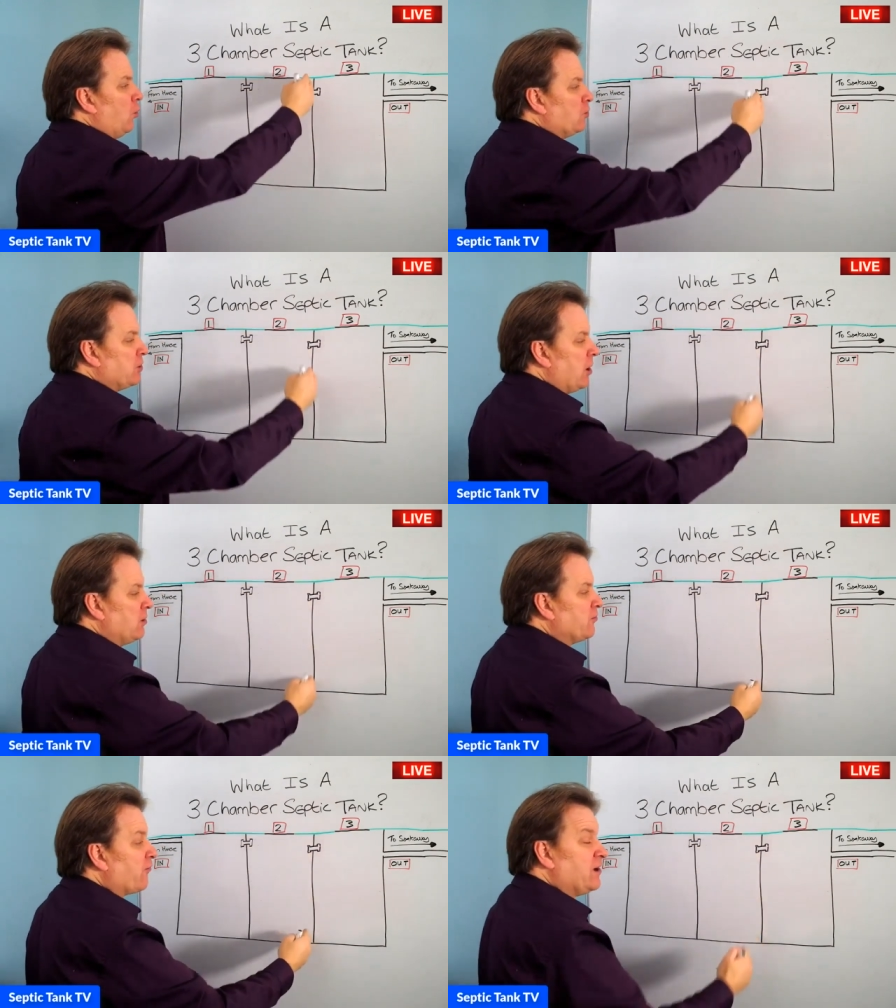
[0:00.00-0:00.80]
or
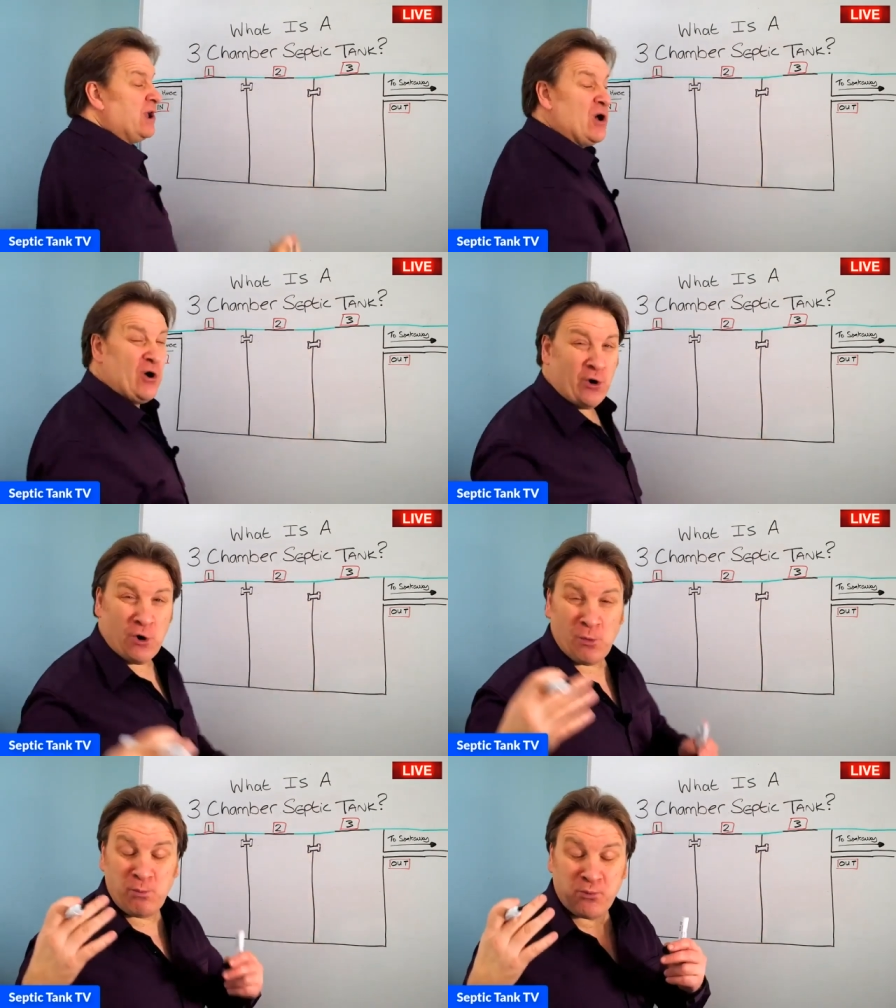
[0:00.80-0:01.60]
concrete
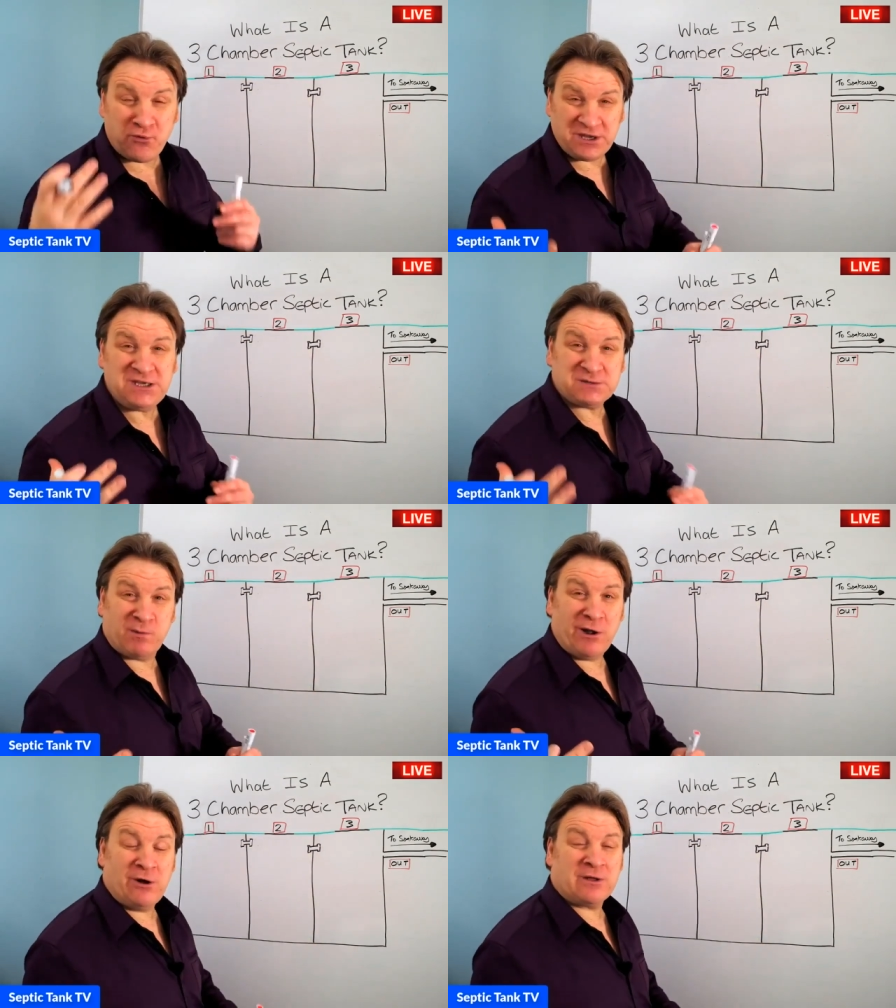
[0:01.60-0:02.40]
or breeze
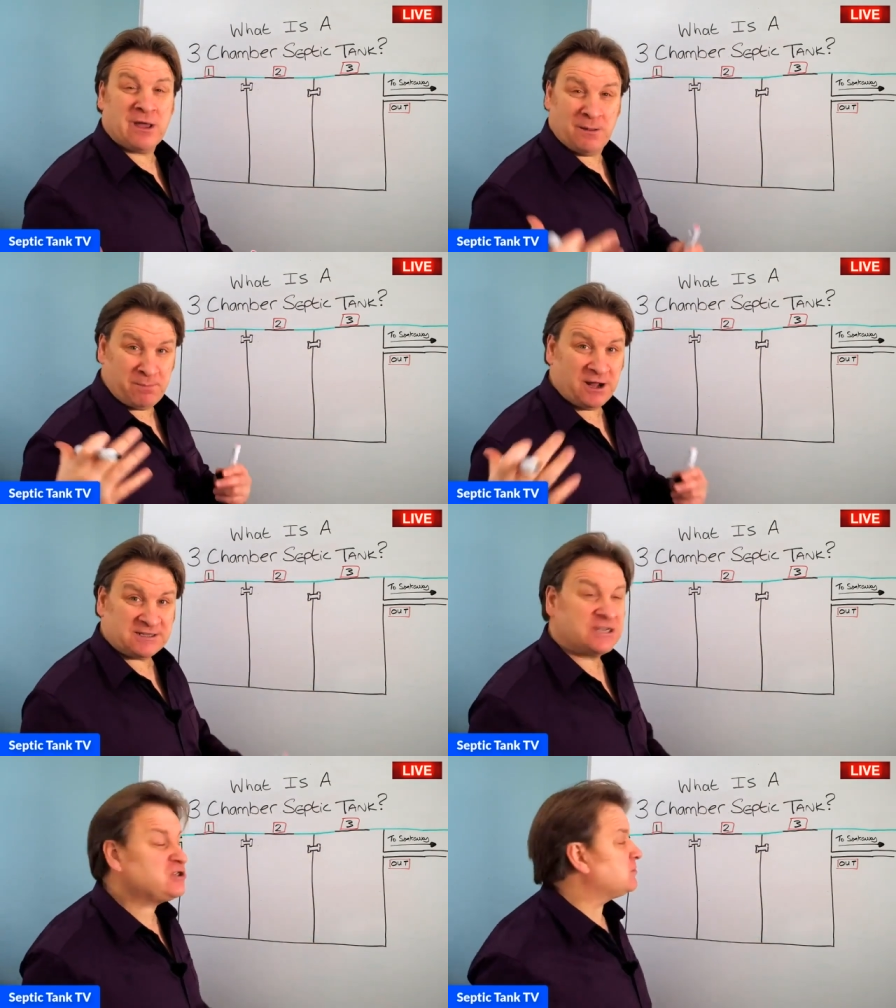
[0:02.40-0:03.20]
block
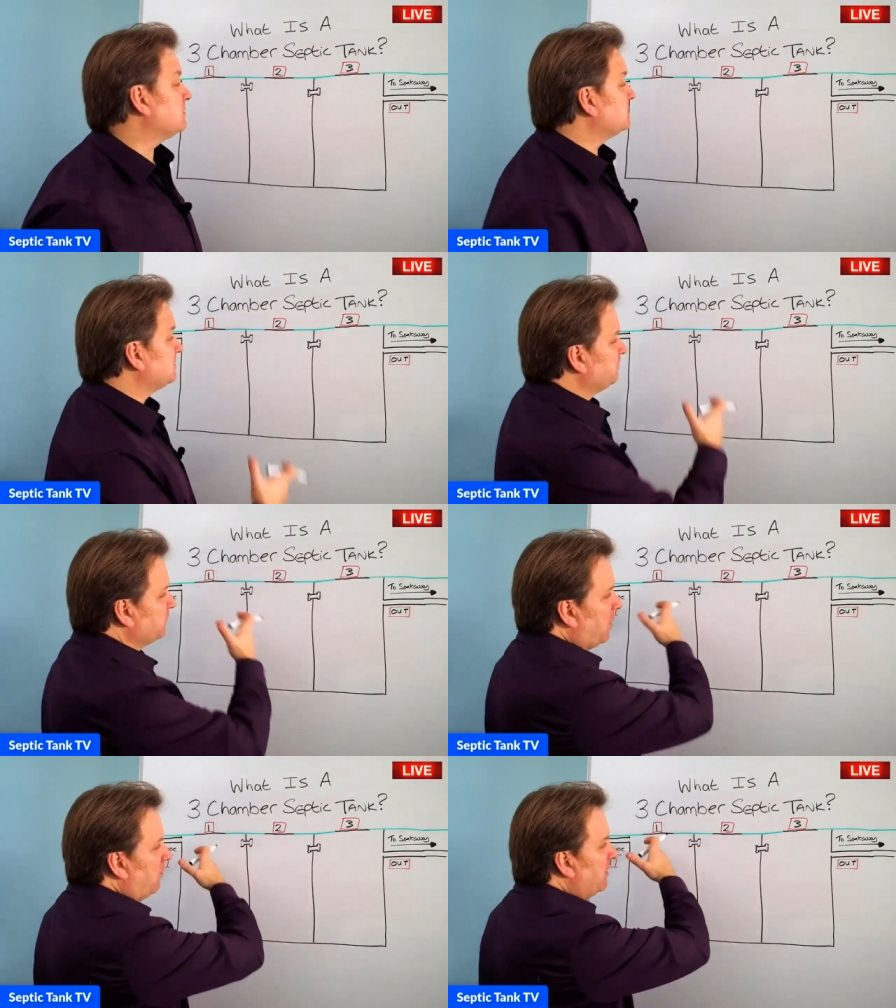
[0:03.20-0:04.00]
partitions.
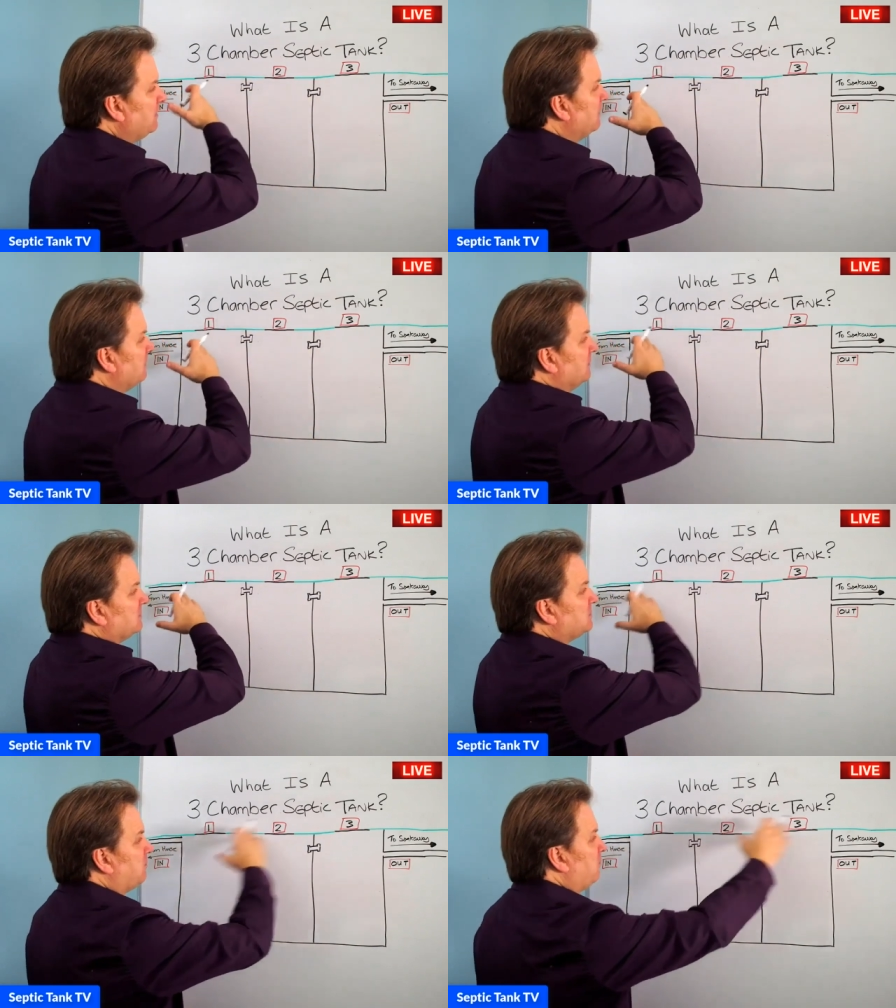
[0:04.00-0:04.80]
All right,
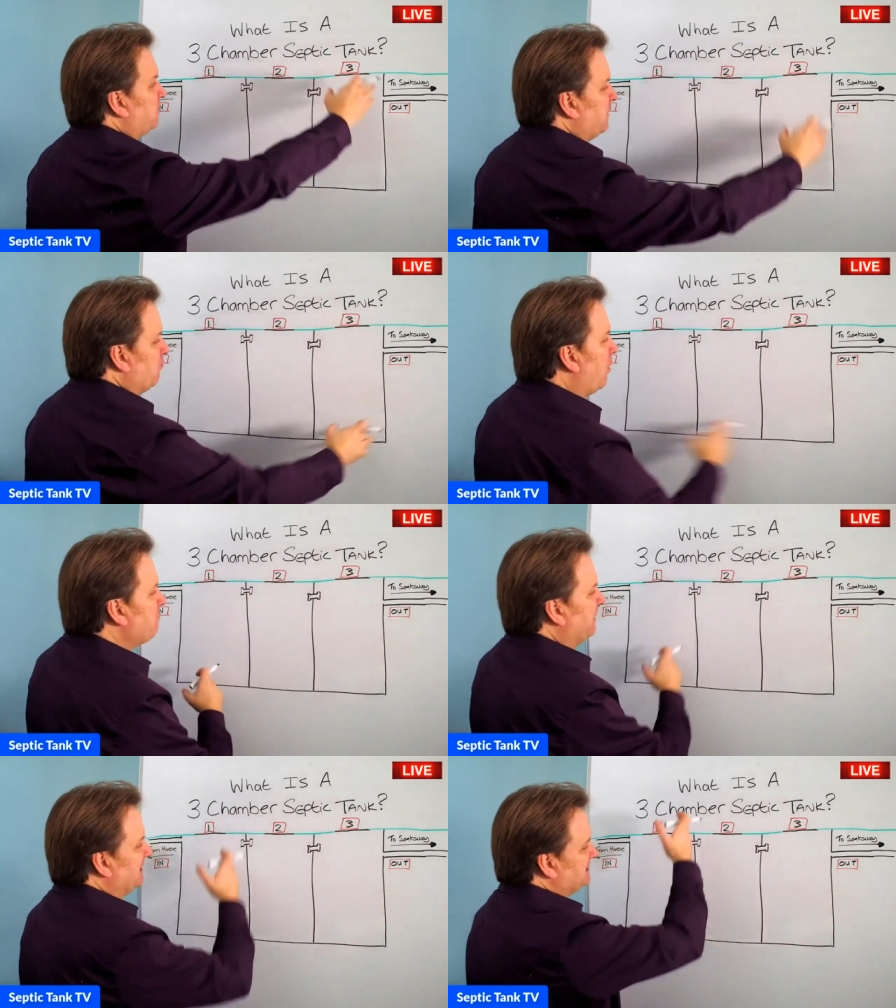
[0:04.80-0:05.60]
so it would have been
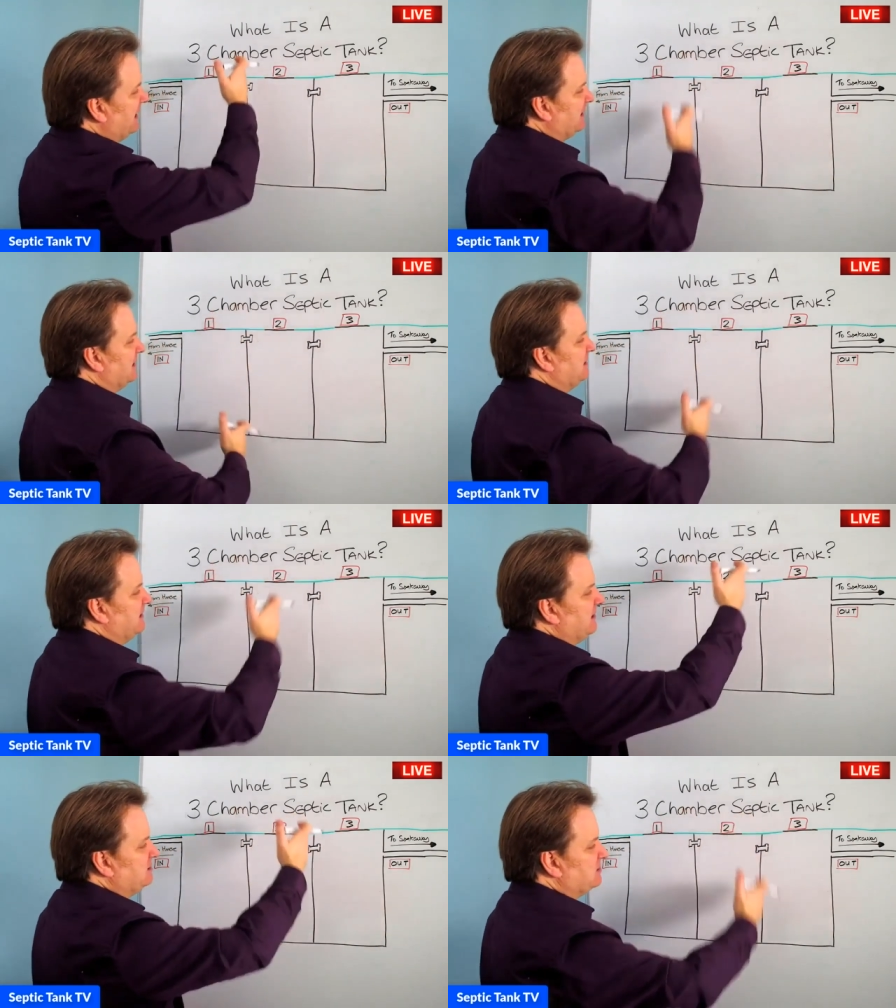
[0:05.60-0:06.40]
one big tank, and
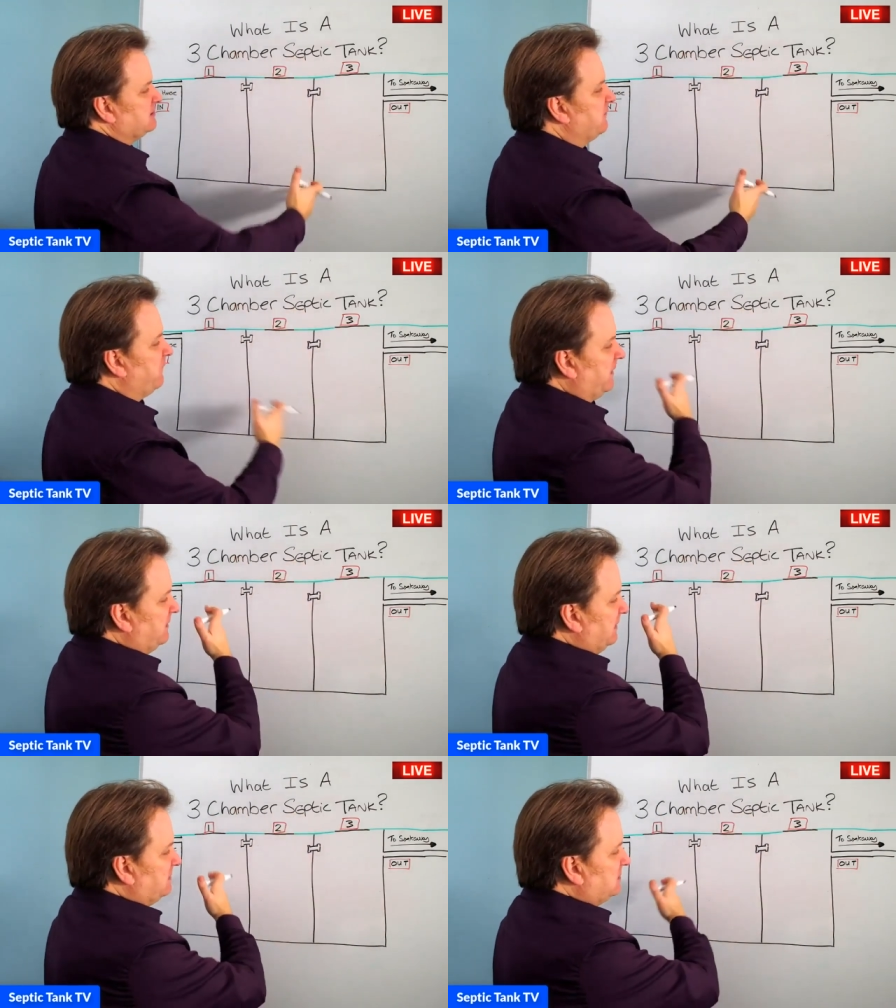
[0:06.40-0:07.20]
then they just
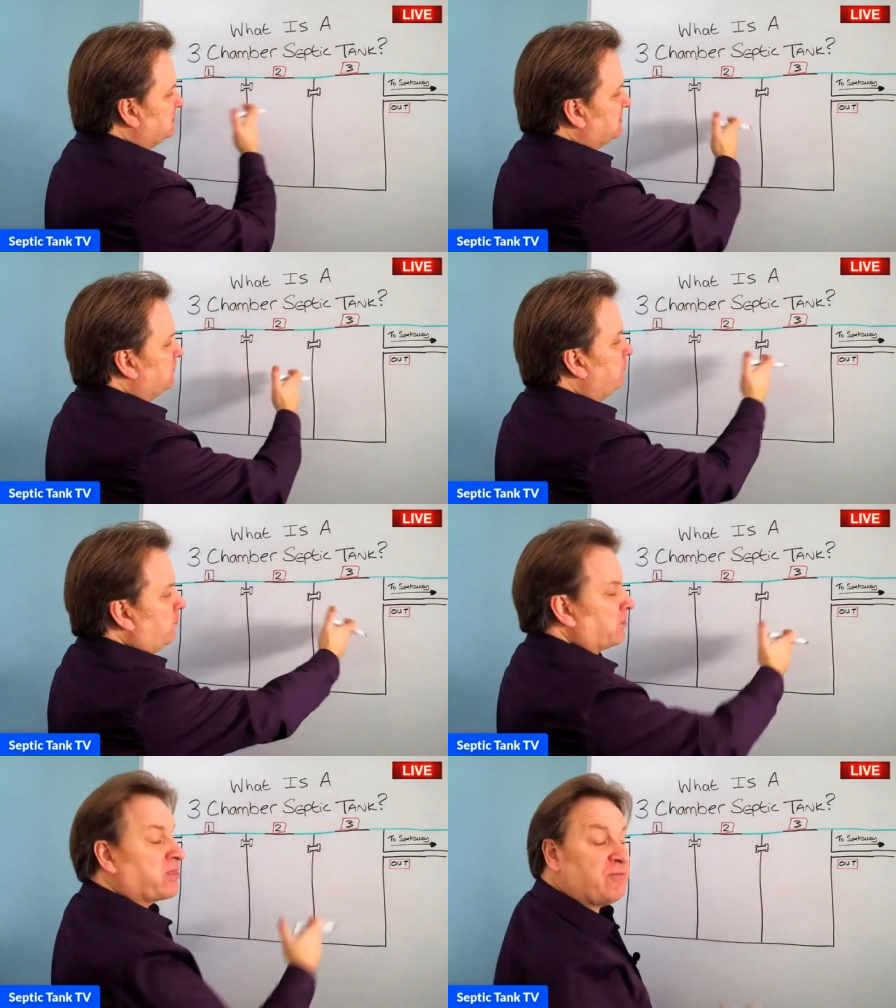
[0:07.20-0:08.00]
divide it into two
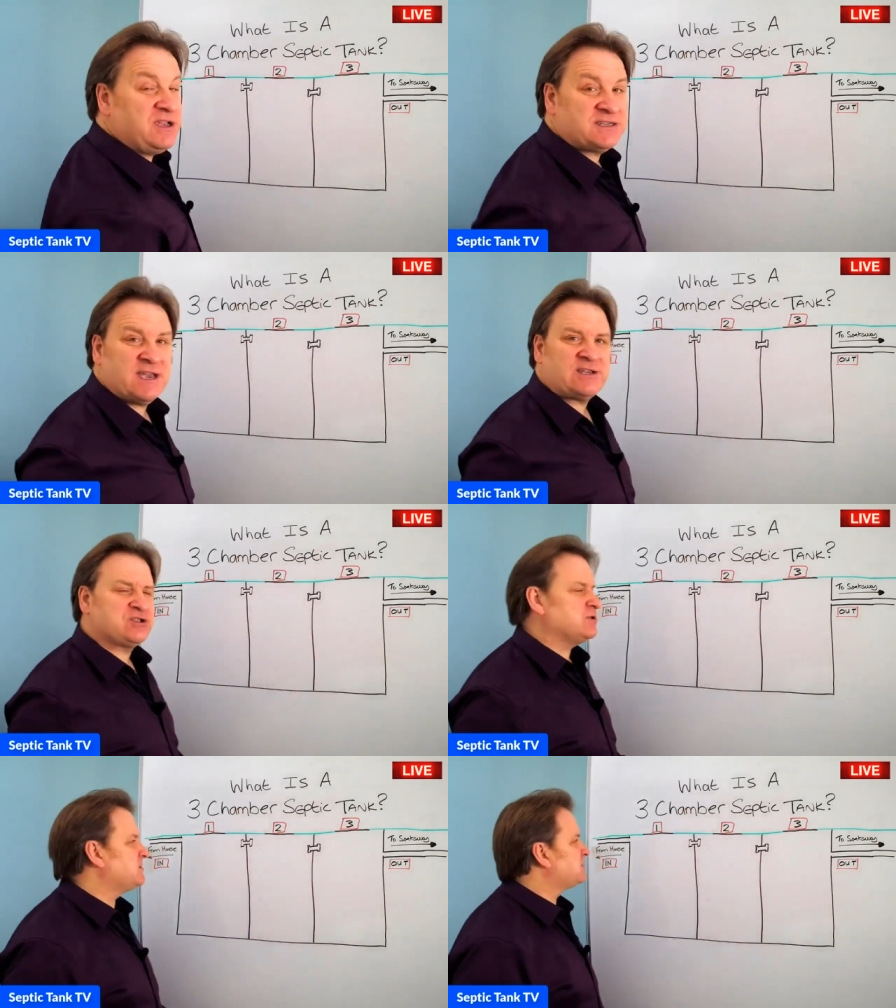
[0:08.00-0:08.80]
or three
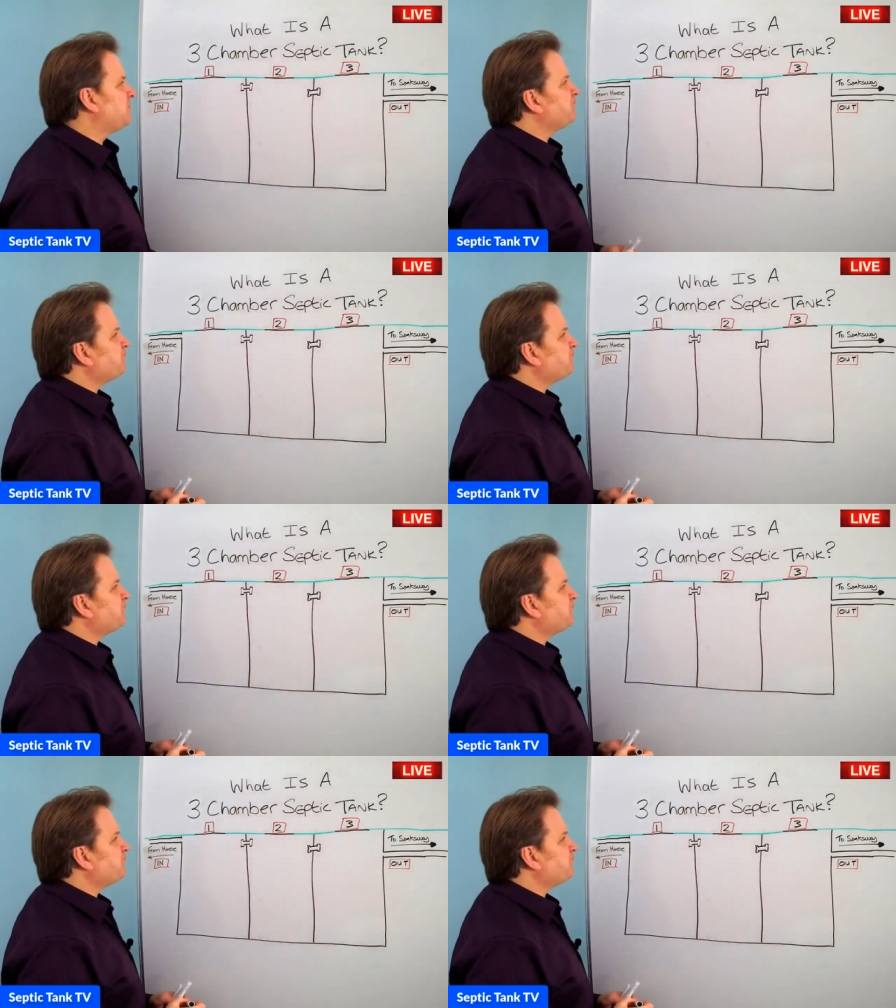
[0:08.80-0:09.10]
sections.